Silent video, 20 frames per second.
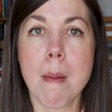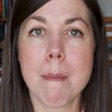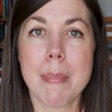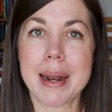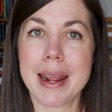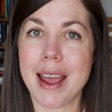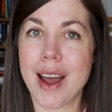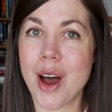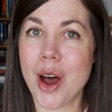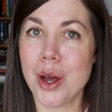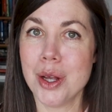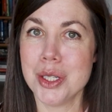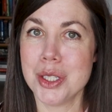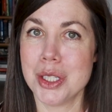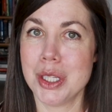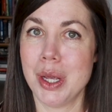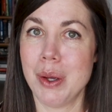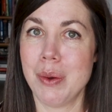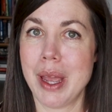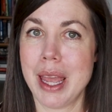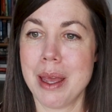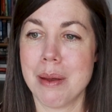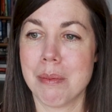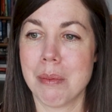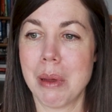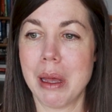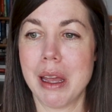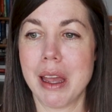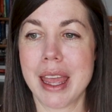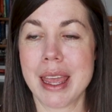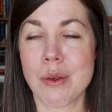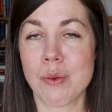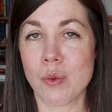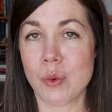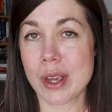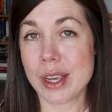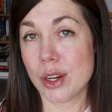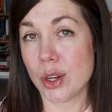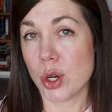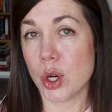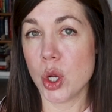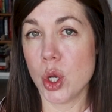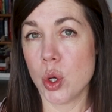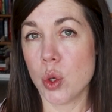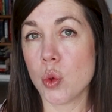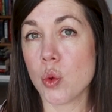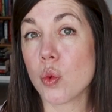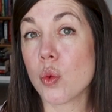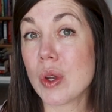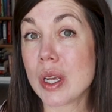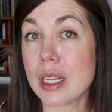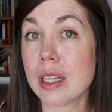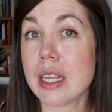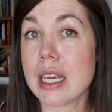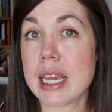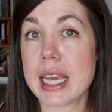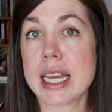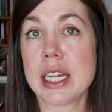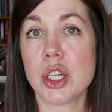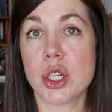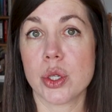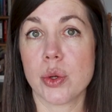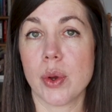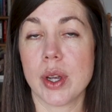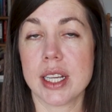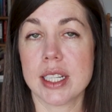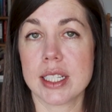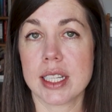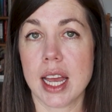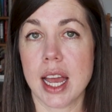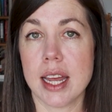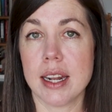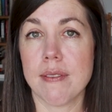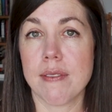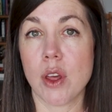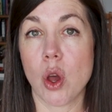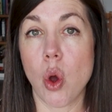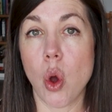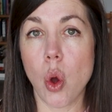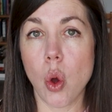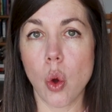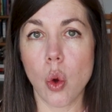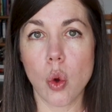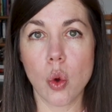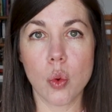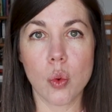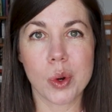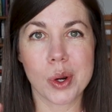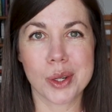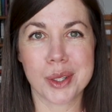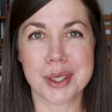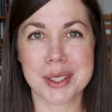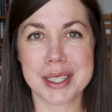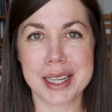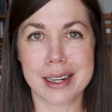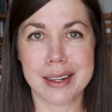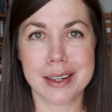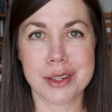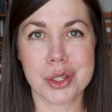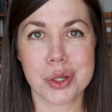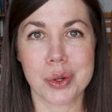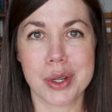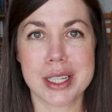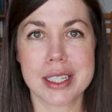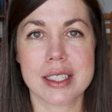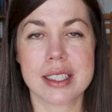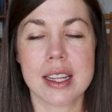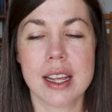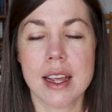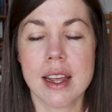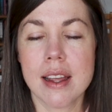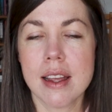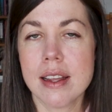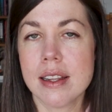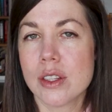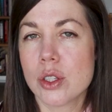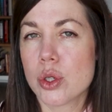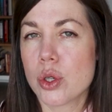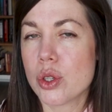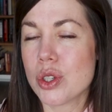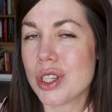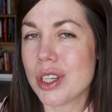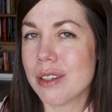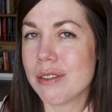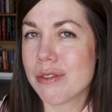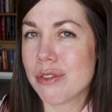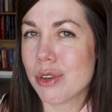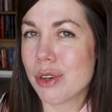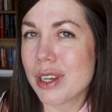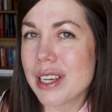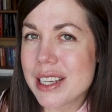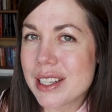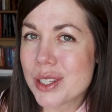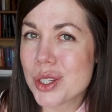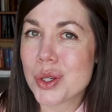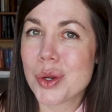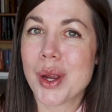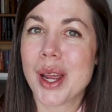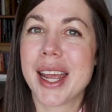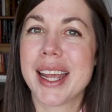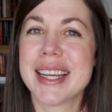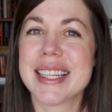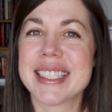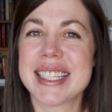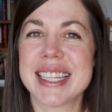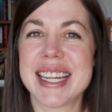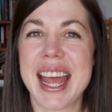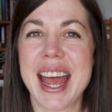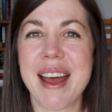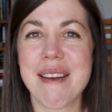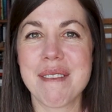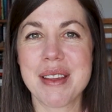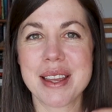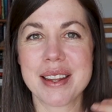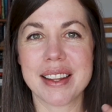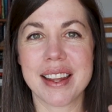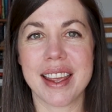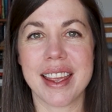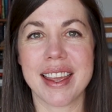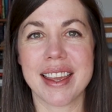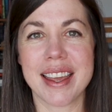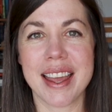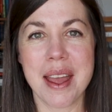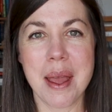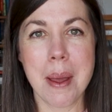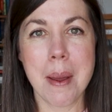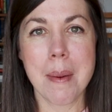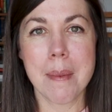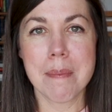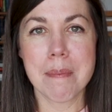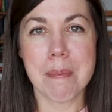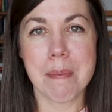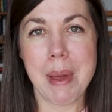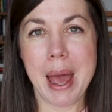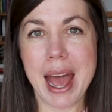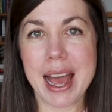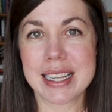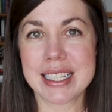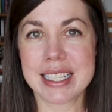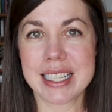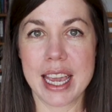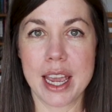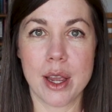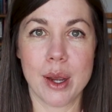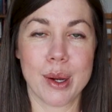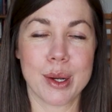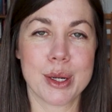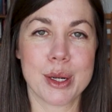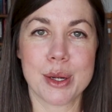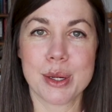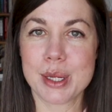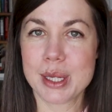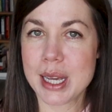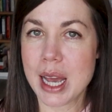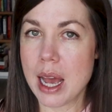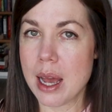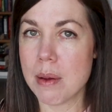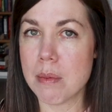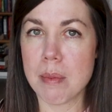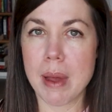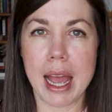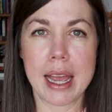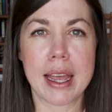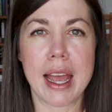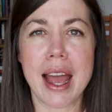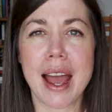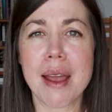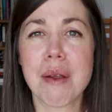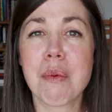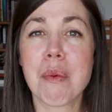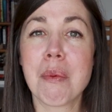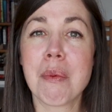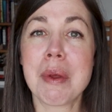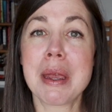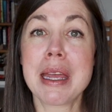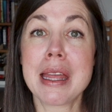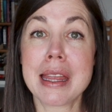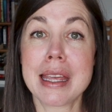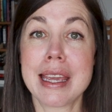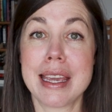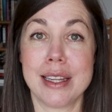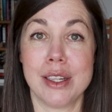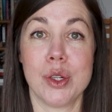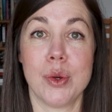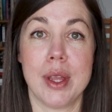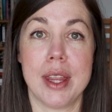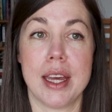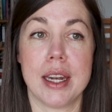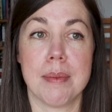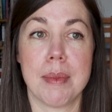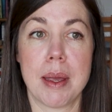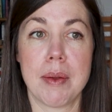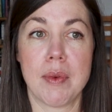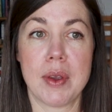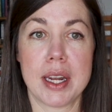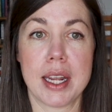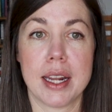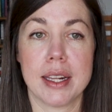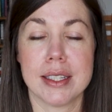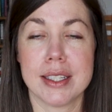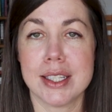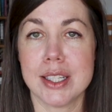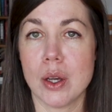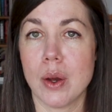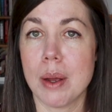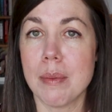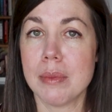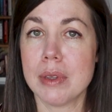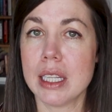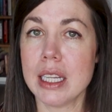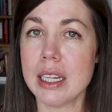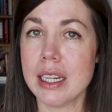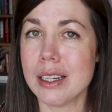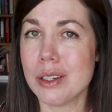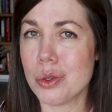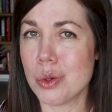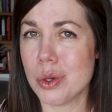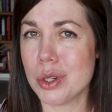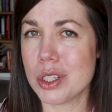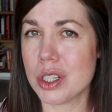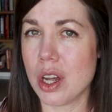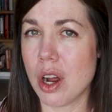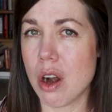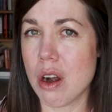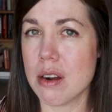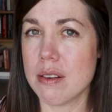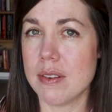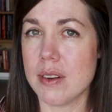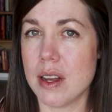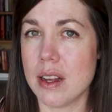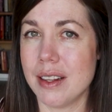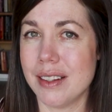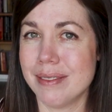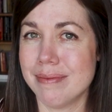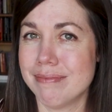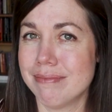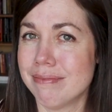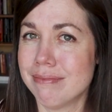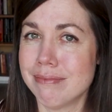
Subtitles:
But I also am a reader who really enjoys kind of the whole world and enjoys searching for Easter eggs and having like past characters come back. I really enjoy that in my reading. So I'm leaning towards Caraval.